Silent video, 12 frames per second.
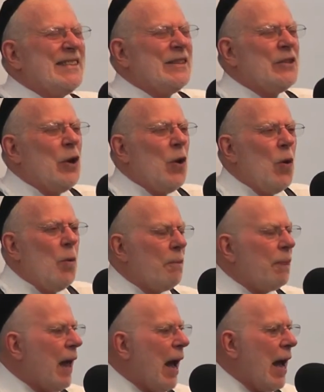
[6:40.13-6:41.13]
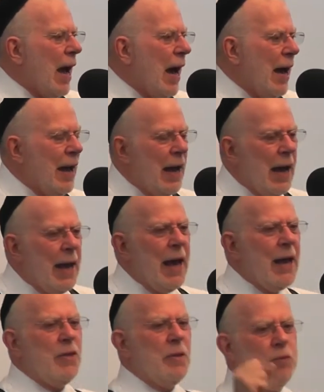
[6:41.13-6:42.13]
So, I, I, I
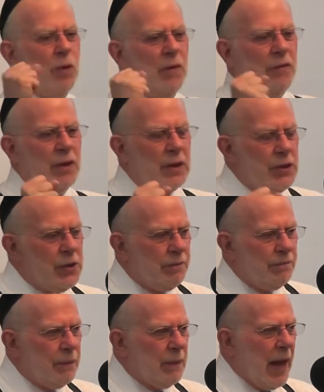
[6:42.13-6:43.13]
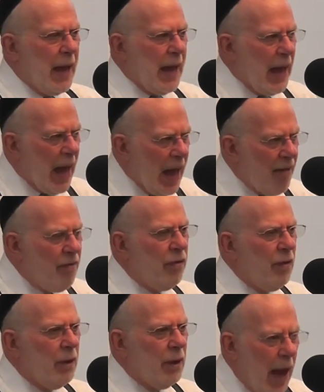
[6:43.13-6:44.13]
had the privilege, I have
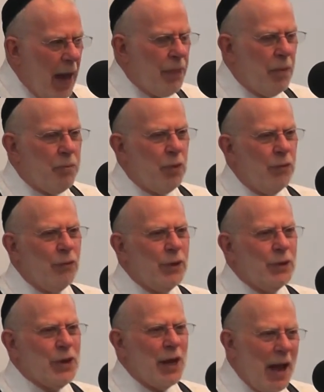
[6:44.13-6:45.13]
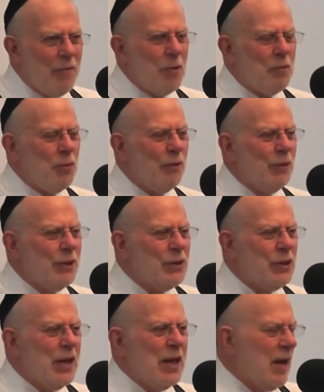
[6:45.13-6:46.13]
had the privilege, I have the privilege
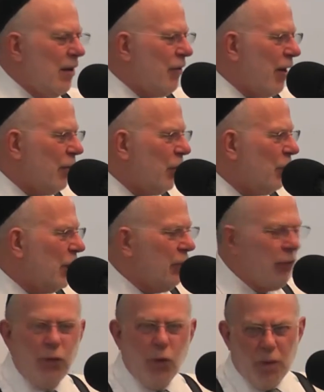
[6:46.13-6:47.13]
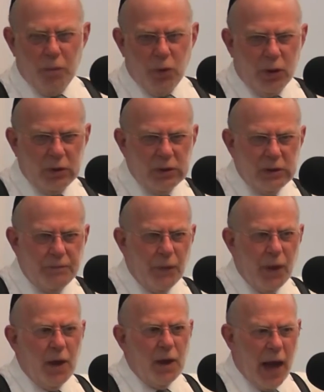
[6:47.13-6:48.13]
of having written four books.
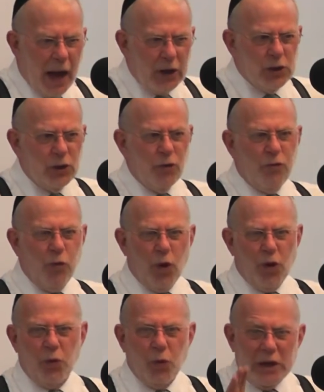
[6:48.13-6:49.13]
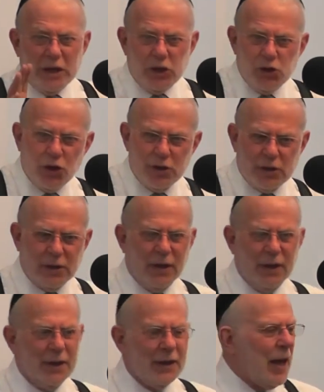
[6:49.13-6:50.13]
Actually, the fourth one just
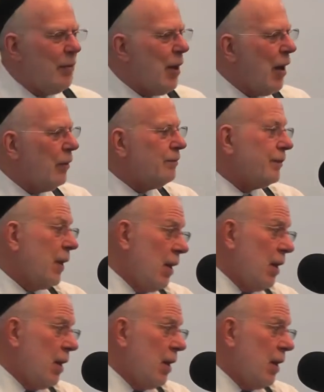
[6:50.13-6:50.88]
came out